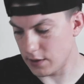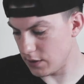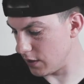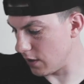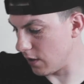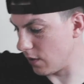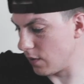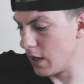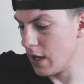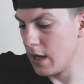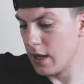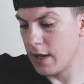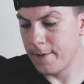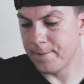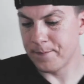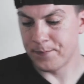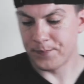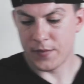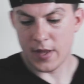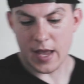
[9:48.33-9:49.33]
So
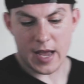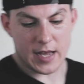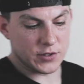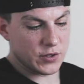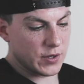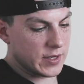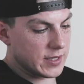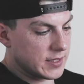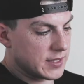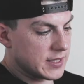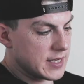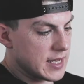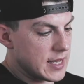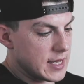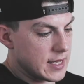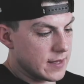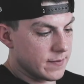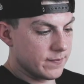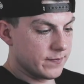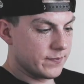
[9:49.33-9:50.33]
as you can
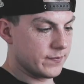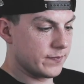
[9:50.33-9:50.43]
see,